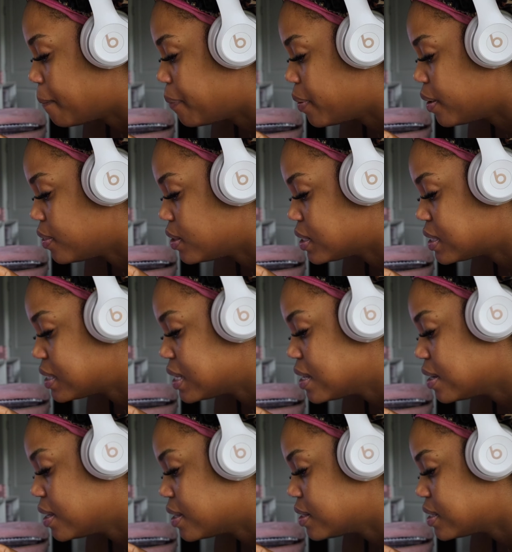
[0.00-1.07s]
But the
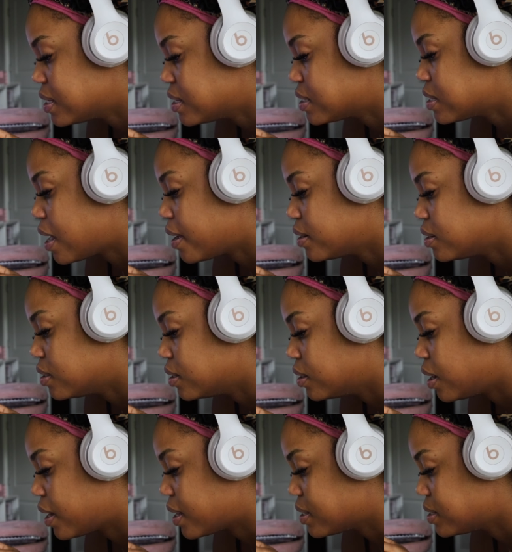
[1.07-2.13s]
sealant is not done.
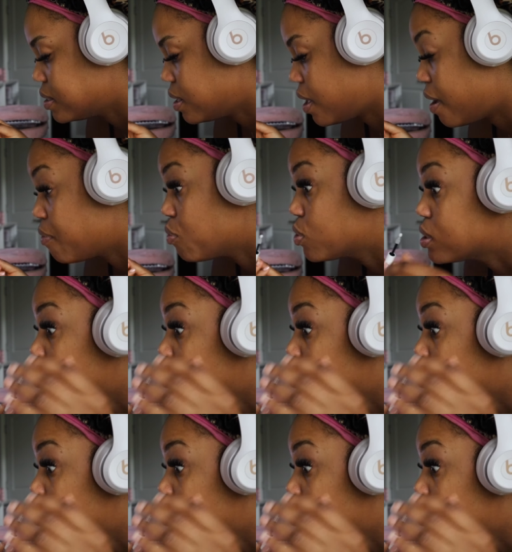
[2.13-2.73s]
Like, I still have more